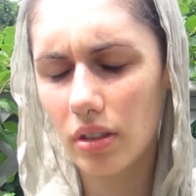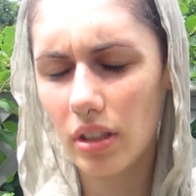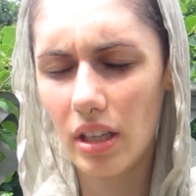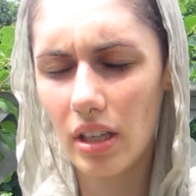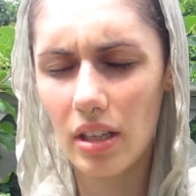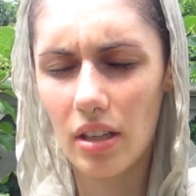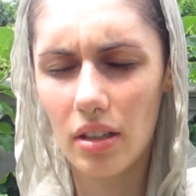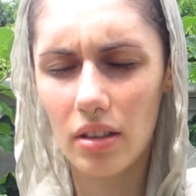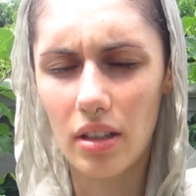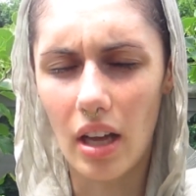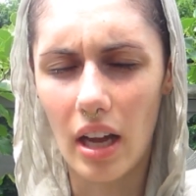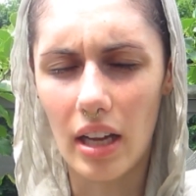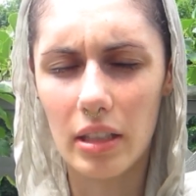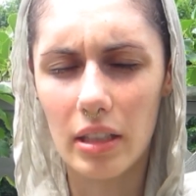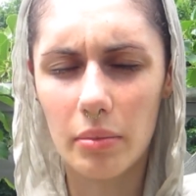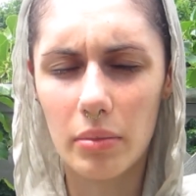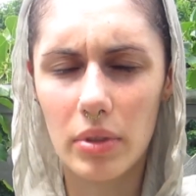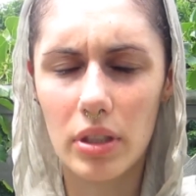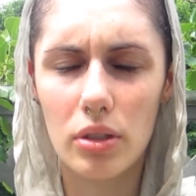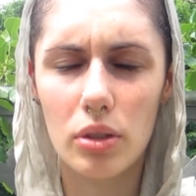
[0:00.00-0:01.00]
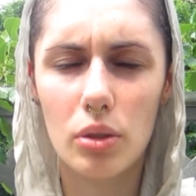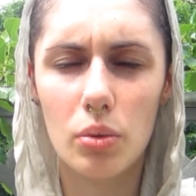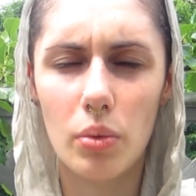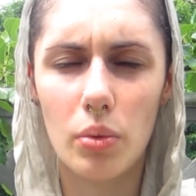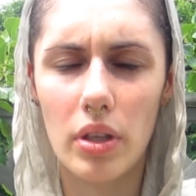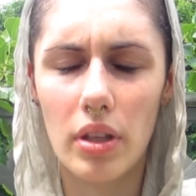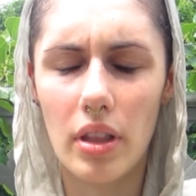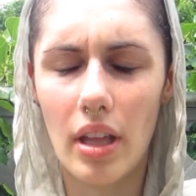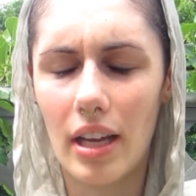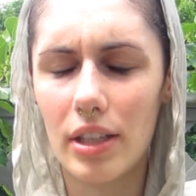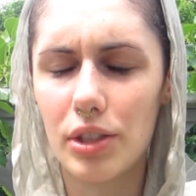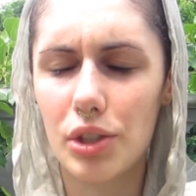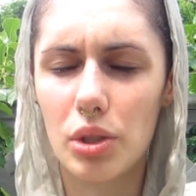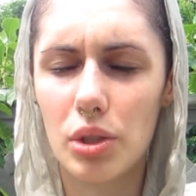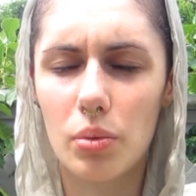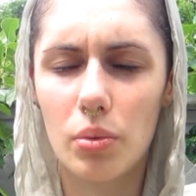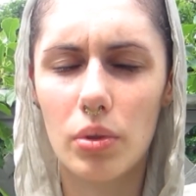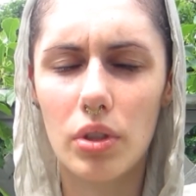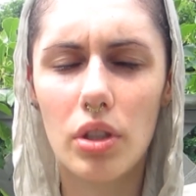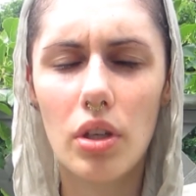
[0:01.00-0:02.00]
in alignment with, as
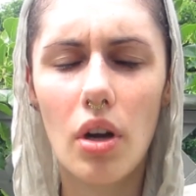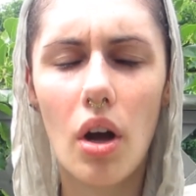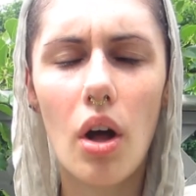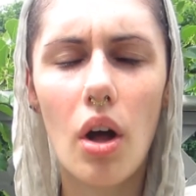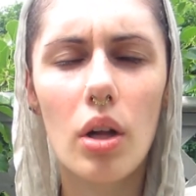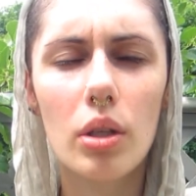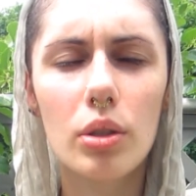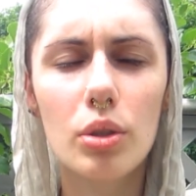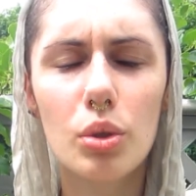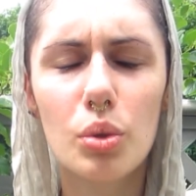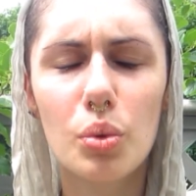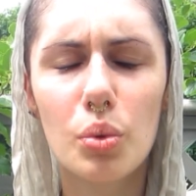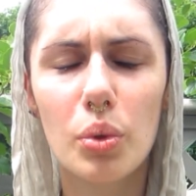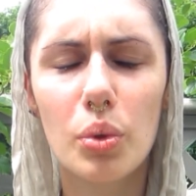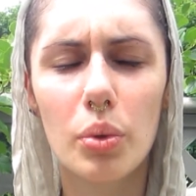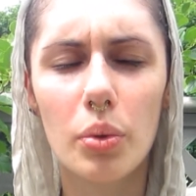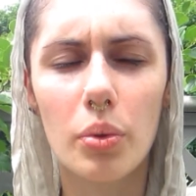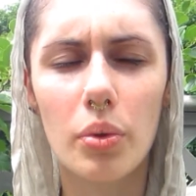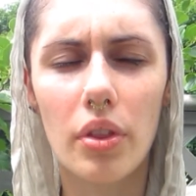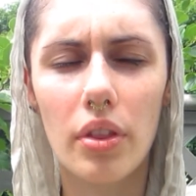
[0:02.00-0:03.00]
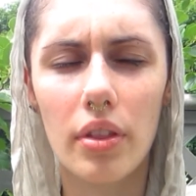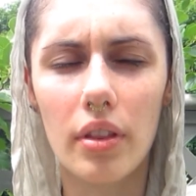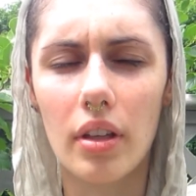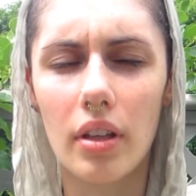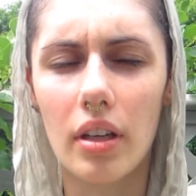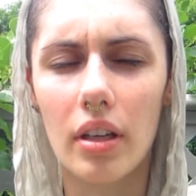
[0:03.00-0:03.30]
you would call, truth.